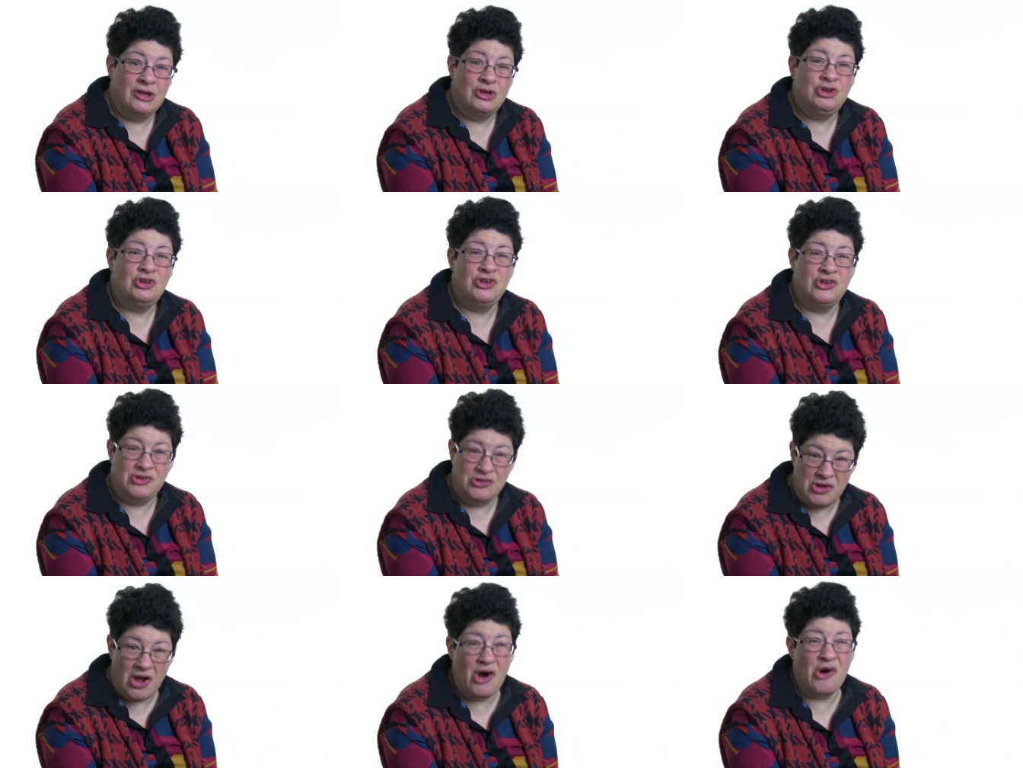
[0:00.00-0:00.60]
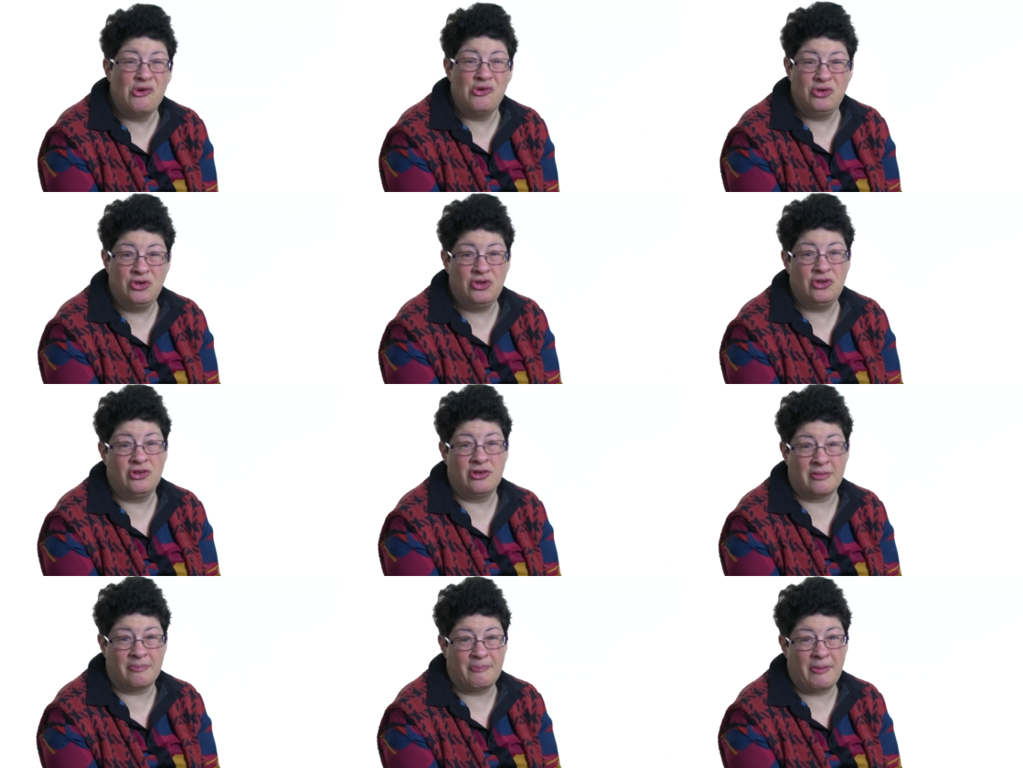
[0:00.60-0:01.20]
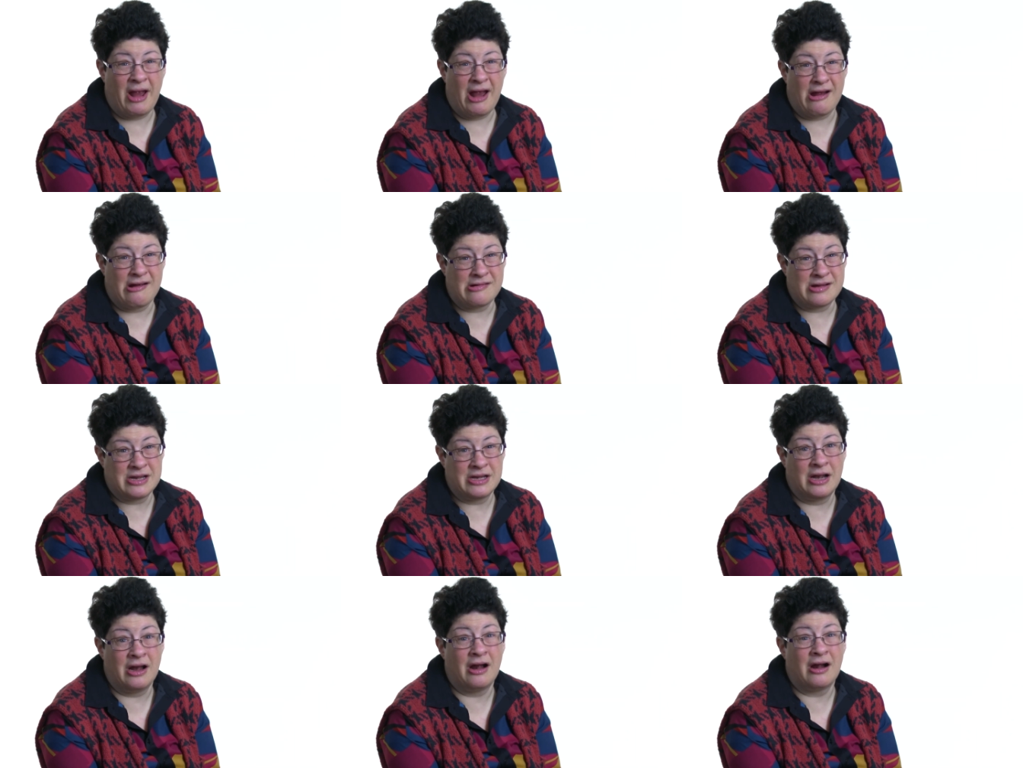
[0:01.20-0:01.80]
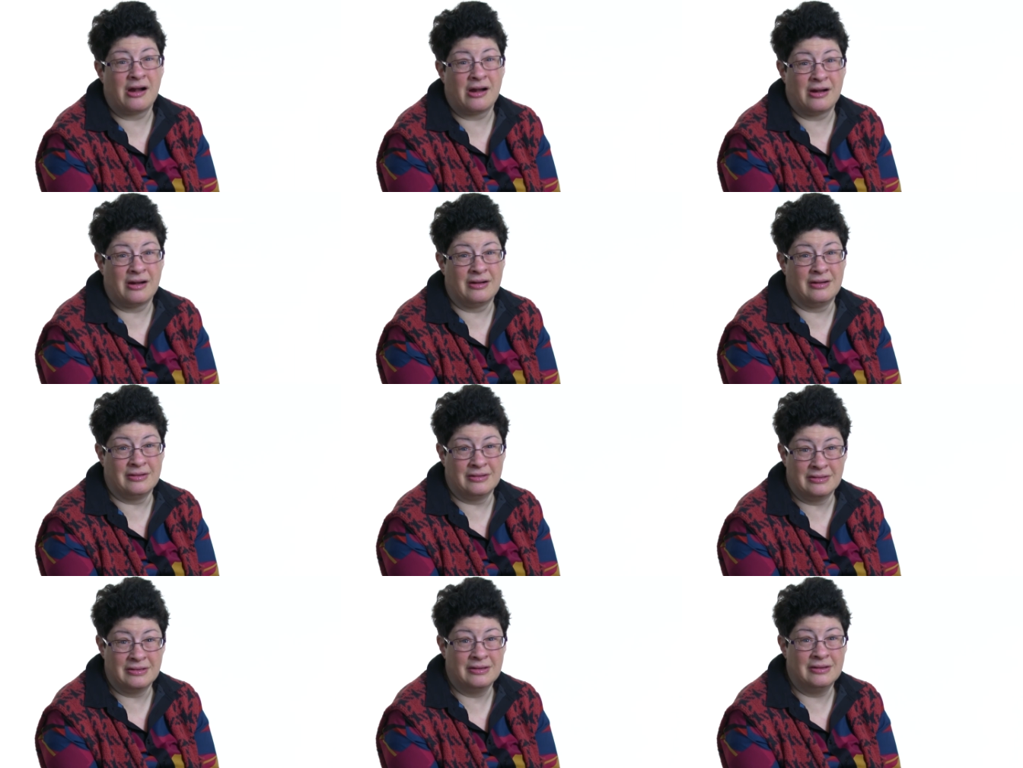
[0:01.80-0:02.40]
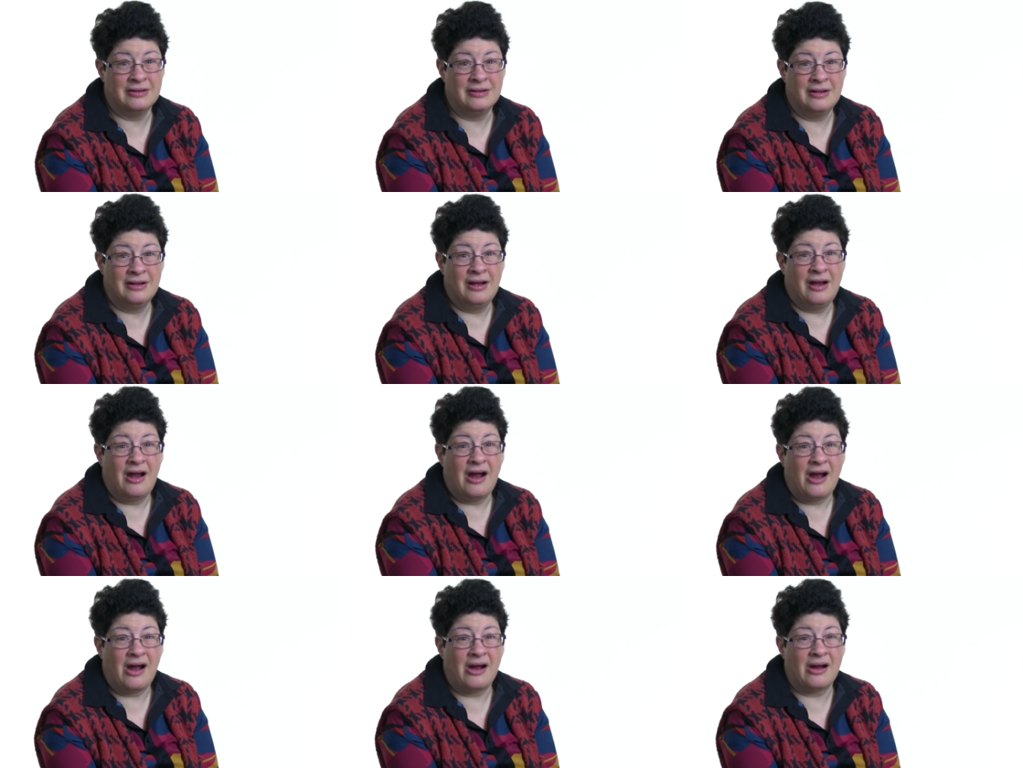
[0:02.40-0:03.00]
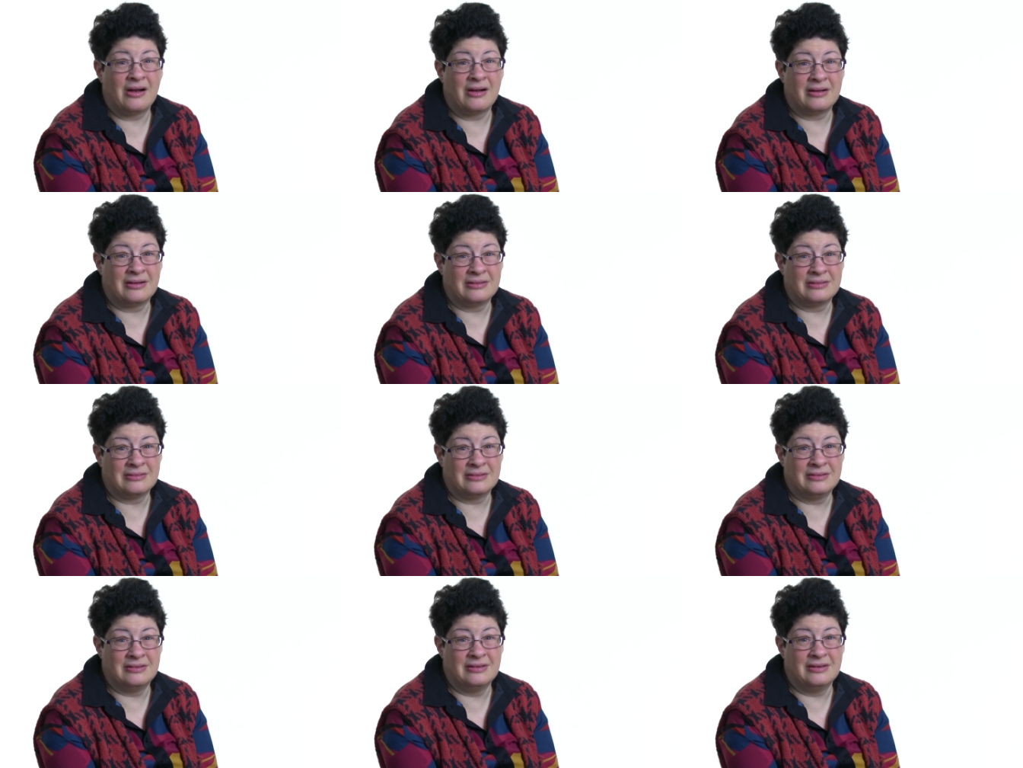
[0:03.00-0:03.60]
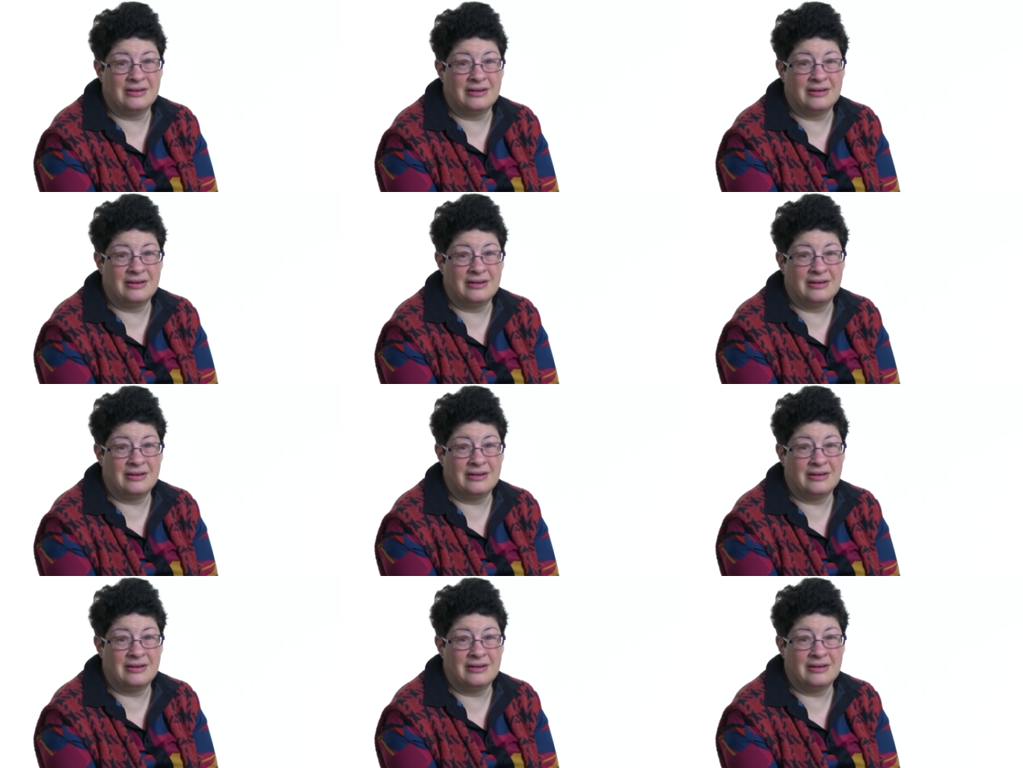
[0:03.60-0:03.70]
you know your parents are are